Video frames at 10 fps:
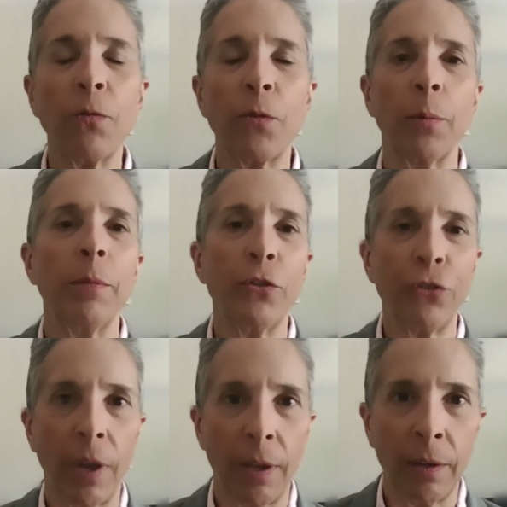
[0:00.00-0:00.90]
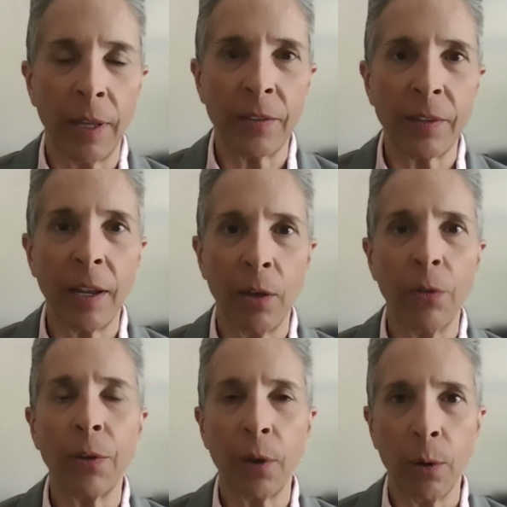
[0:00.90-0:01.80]
for Michelle as a
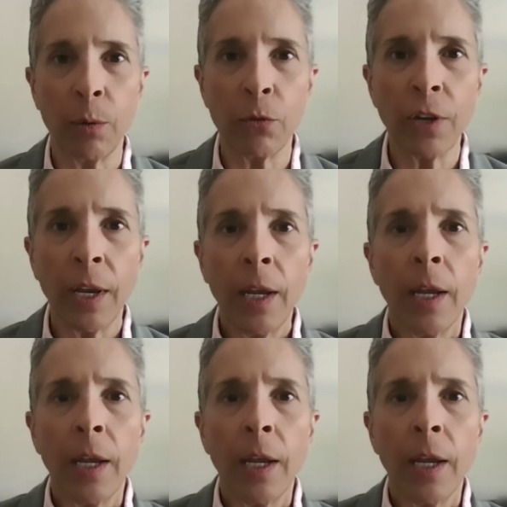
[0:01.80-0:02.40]
health coach.